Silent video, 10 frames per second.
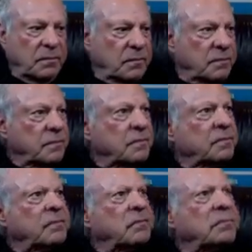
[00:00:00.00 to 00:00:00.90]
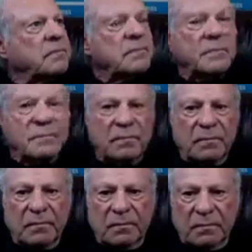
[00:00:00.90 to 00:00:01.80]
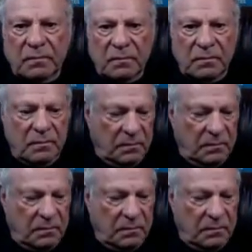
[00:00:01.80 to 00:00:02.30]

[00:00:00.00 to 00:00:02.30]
[no speech]